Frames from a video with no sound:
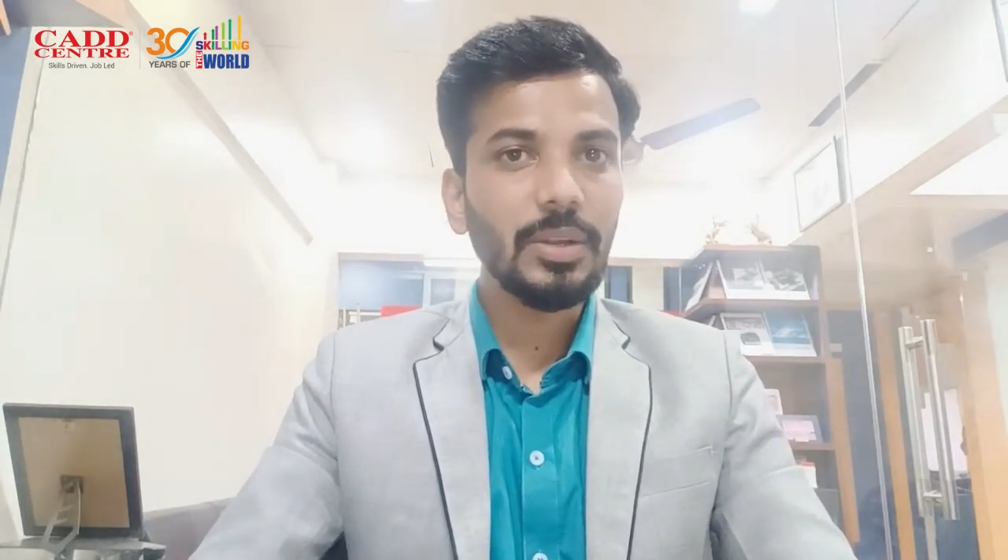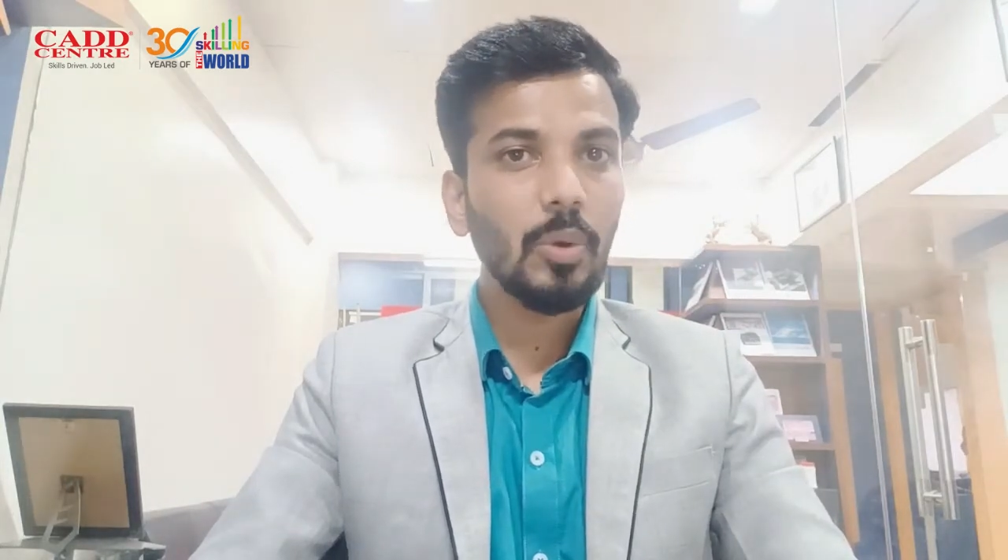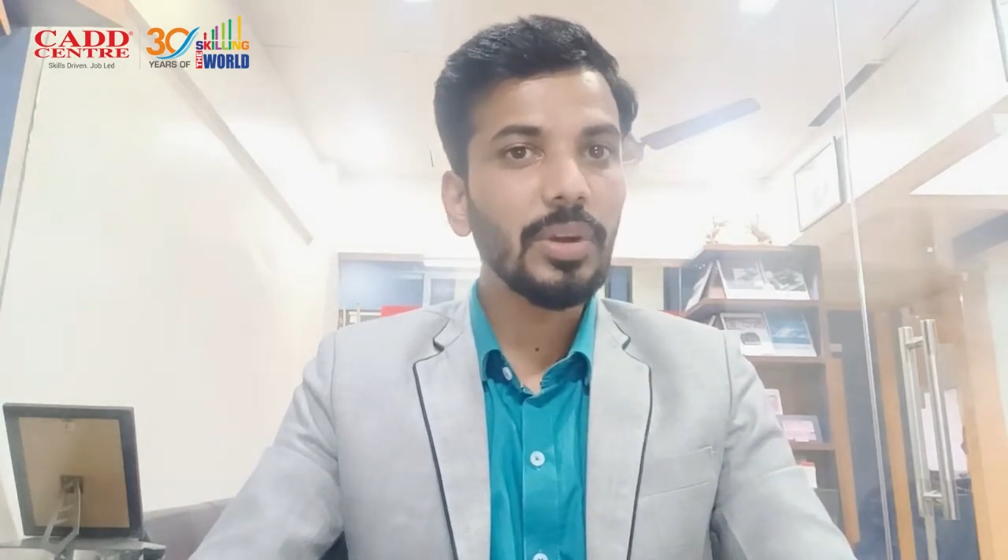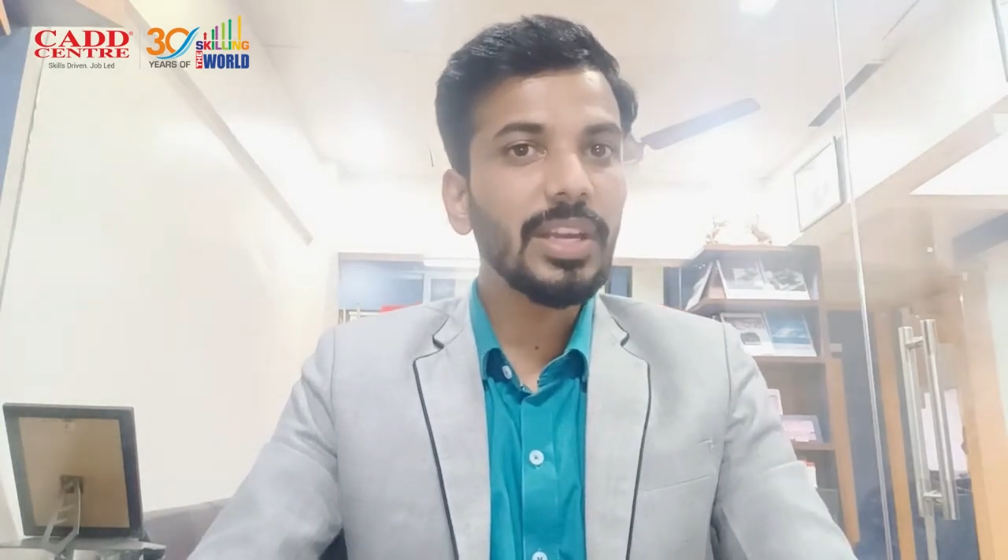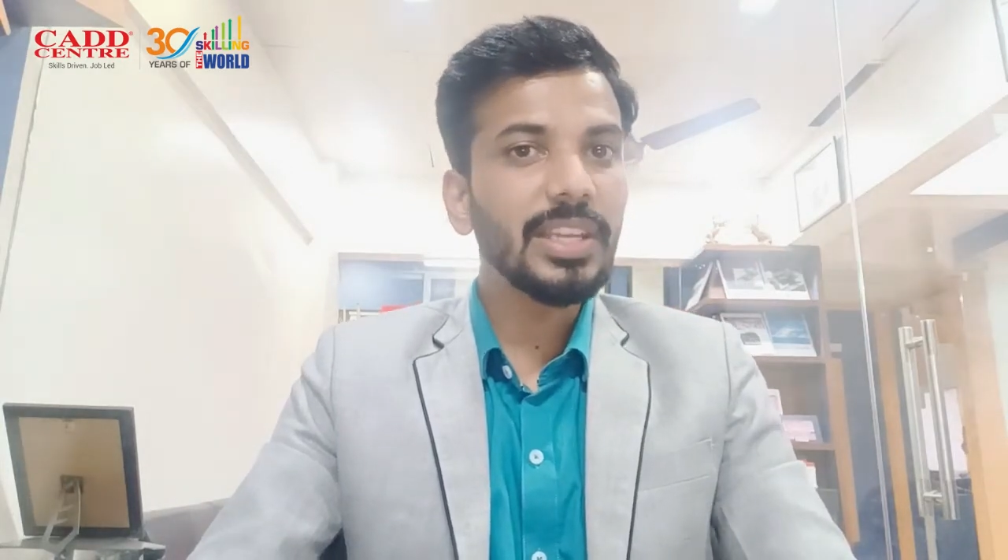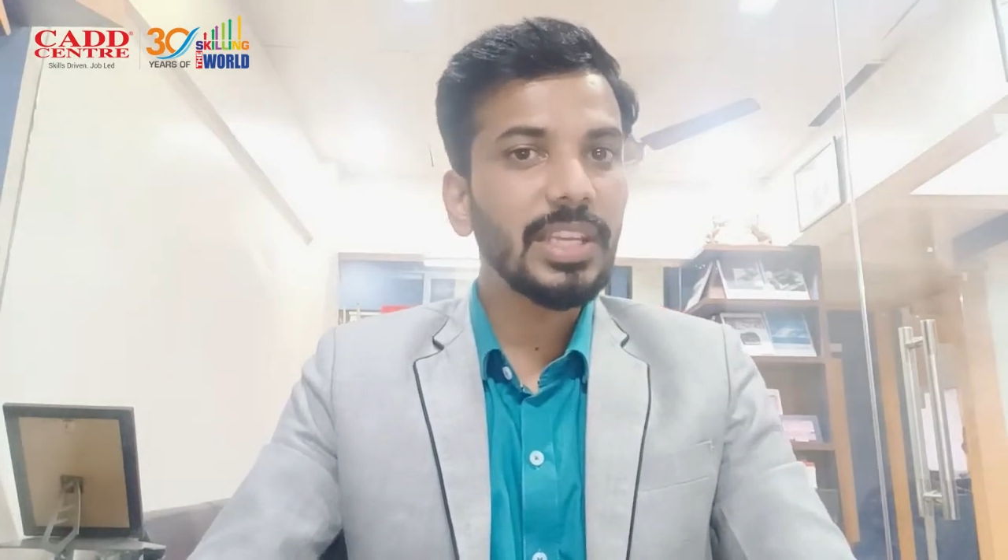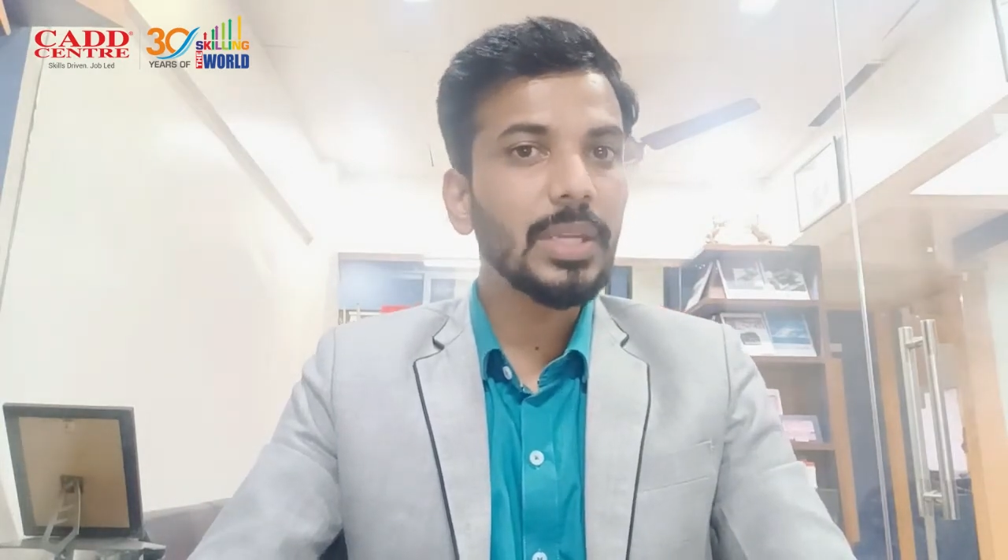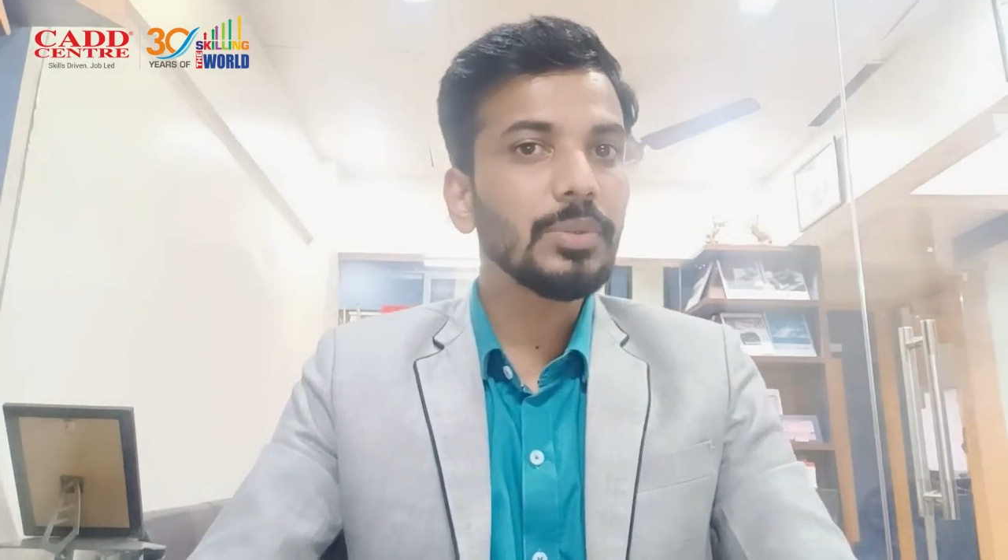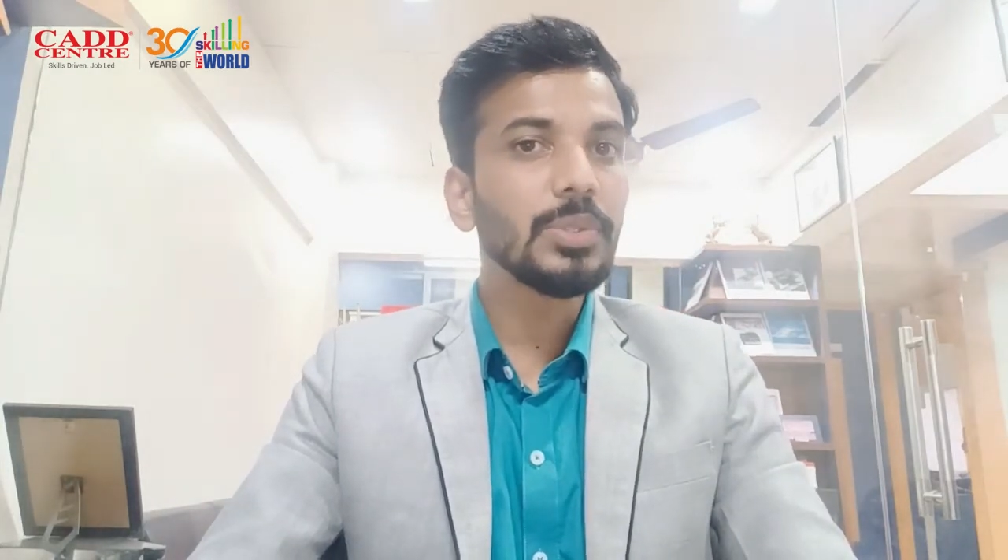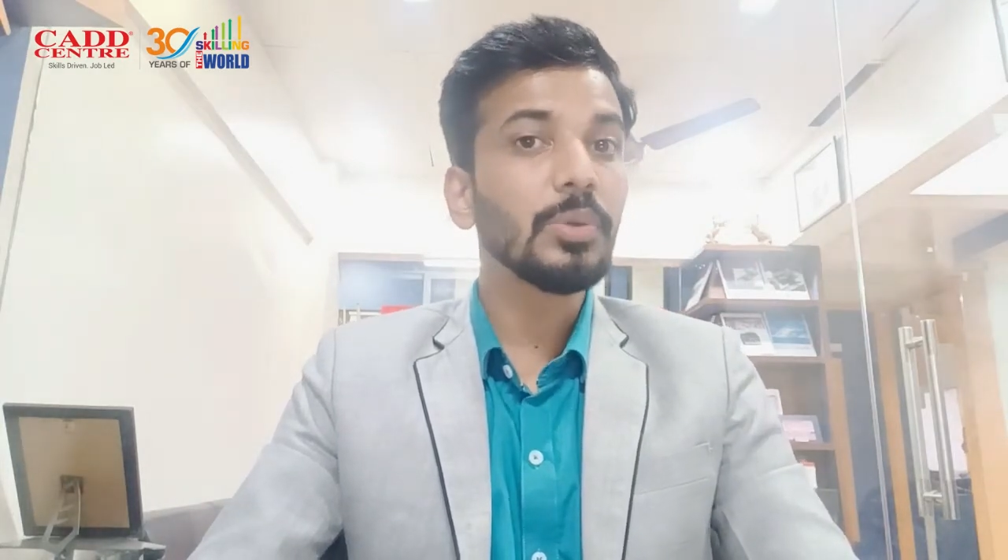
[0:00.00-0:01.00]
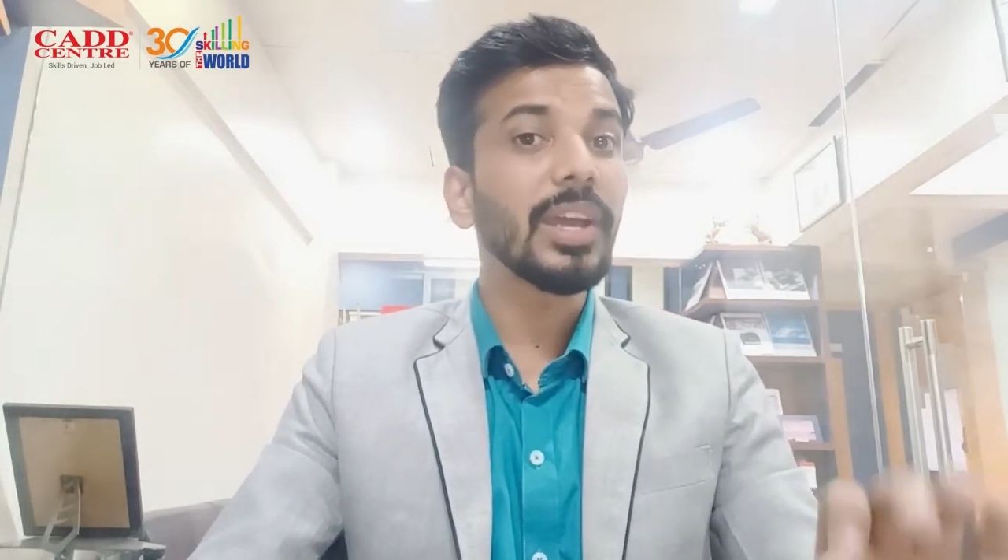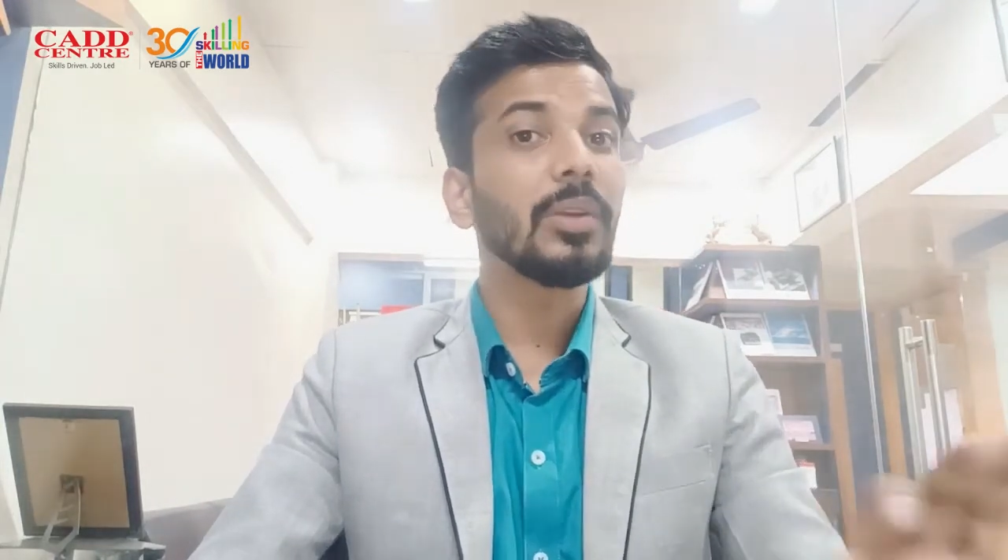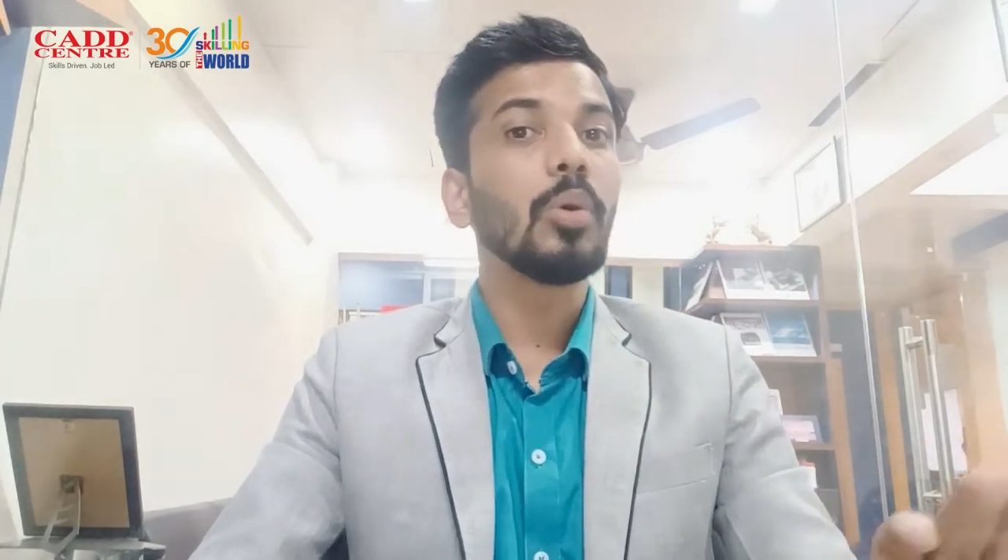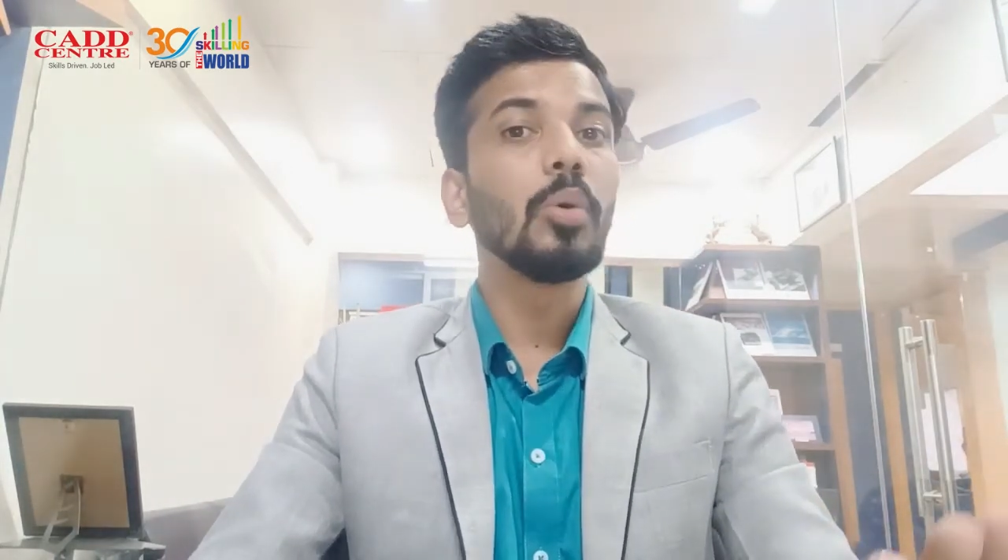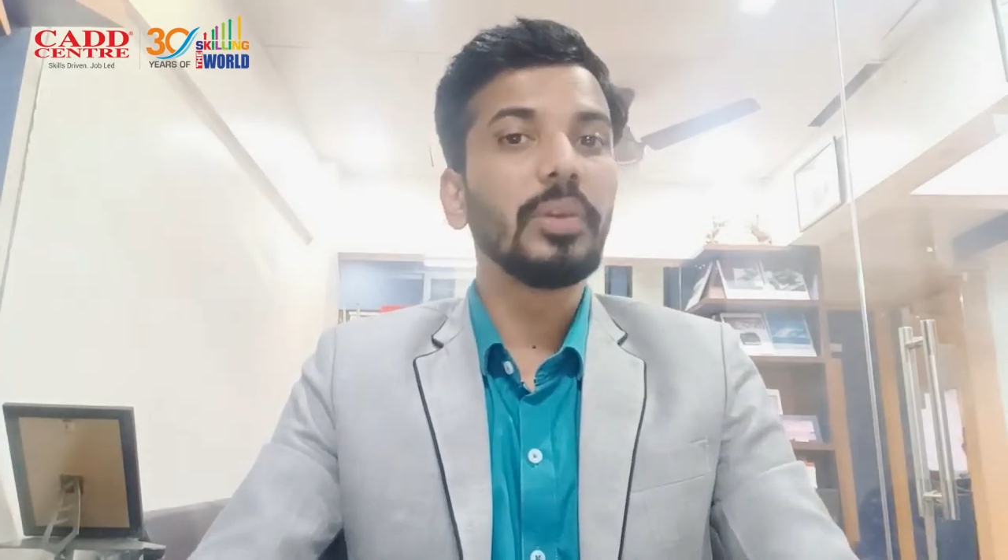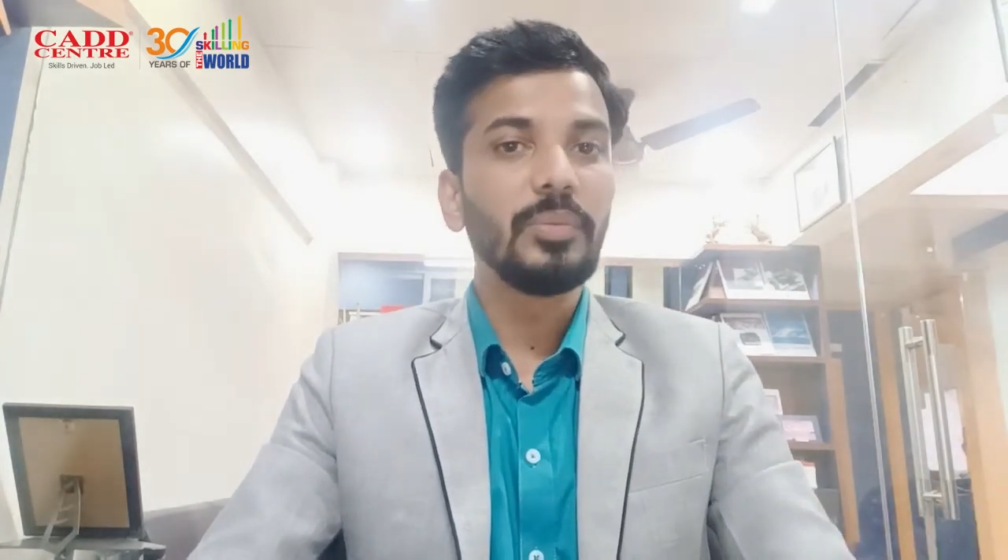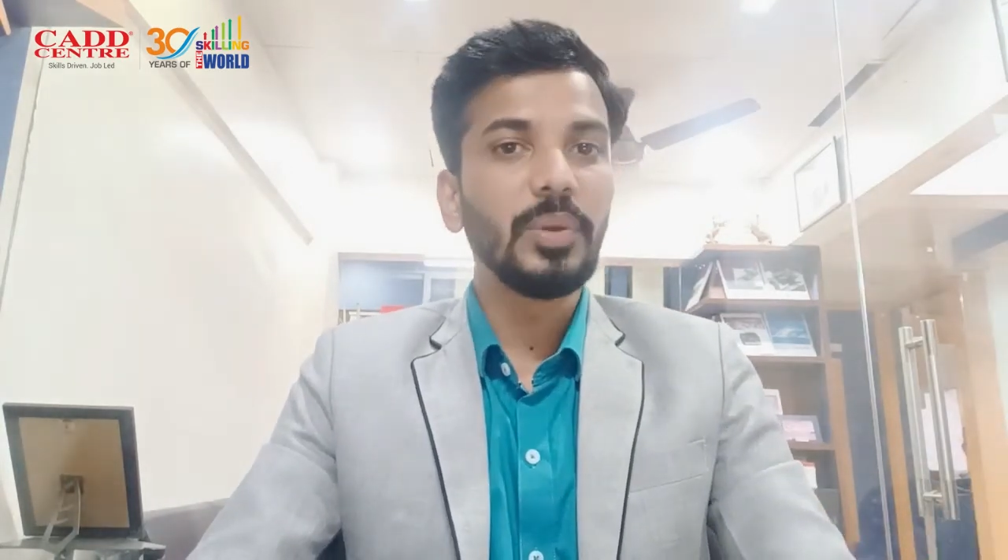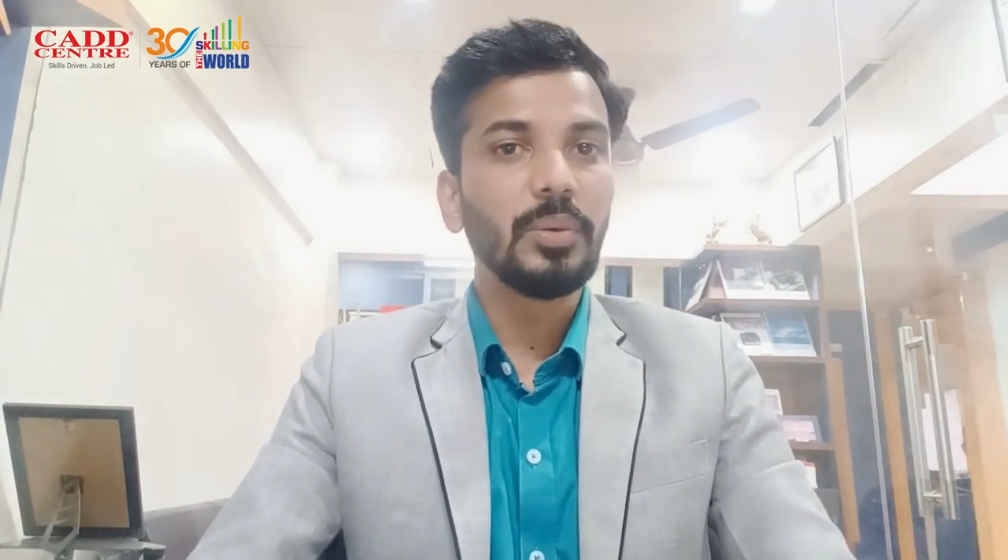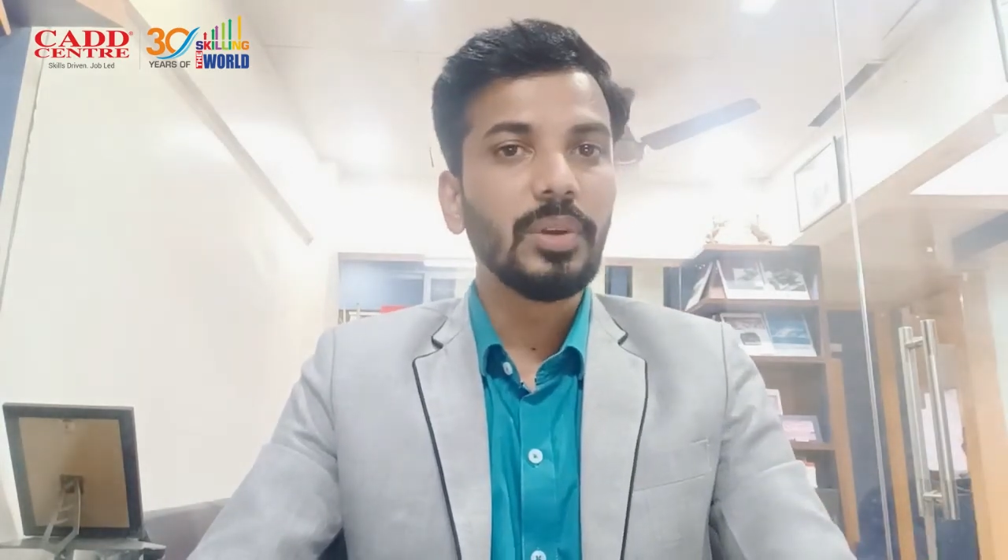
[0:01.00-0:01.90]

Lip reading: only gives you an overview.